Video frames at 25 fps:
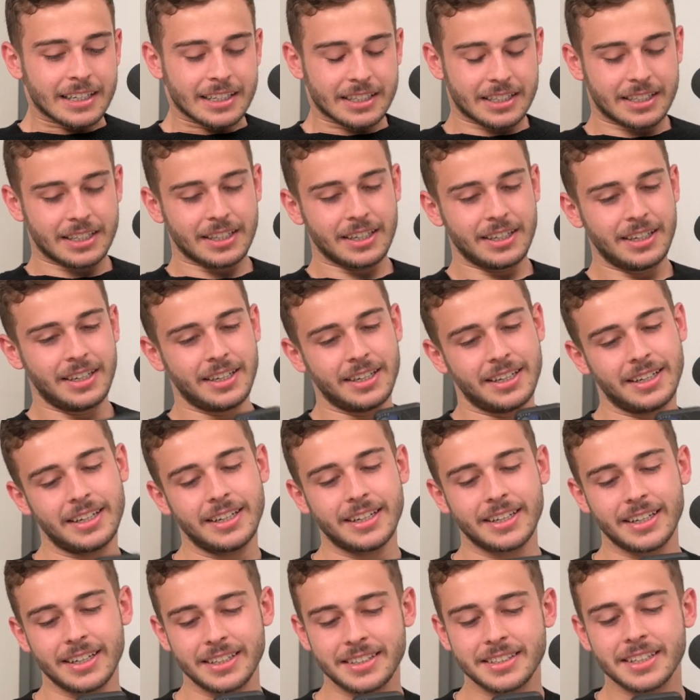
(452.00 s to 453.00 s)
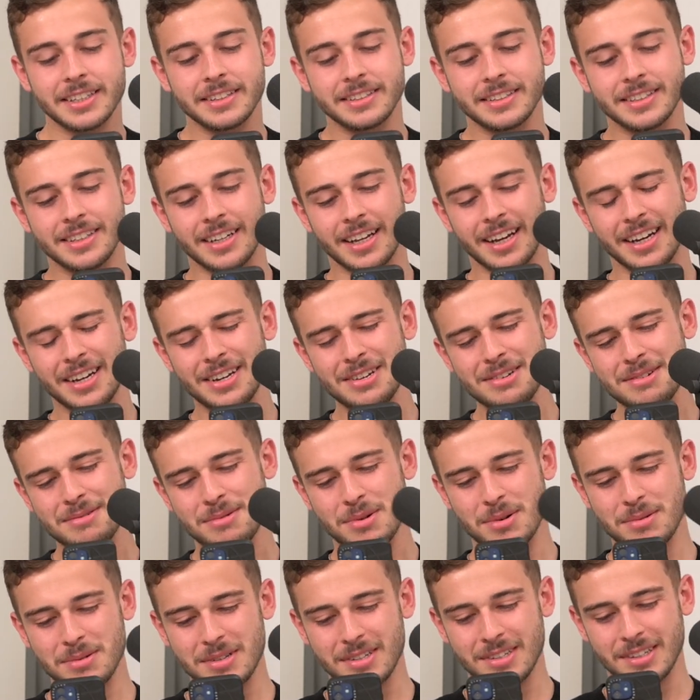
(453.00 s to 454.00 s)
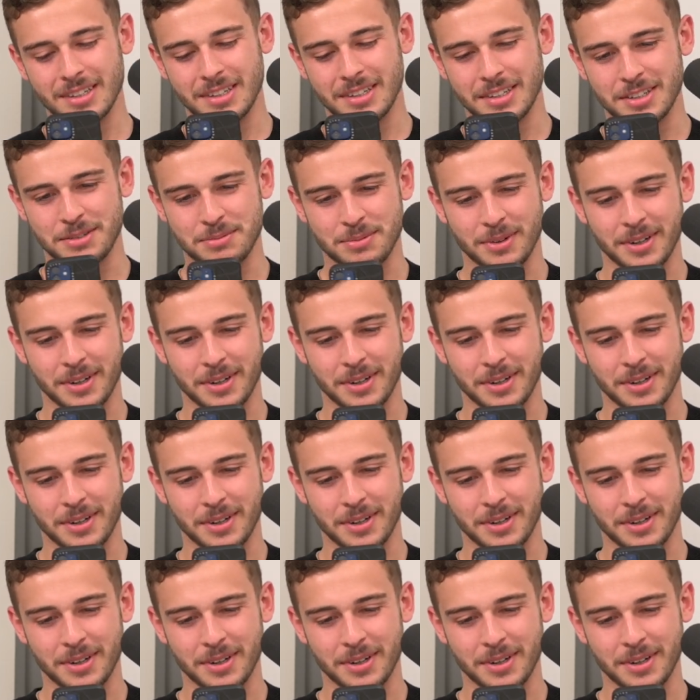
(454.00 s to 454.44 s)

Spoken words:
God, I don't know. What was a good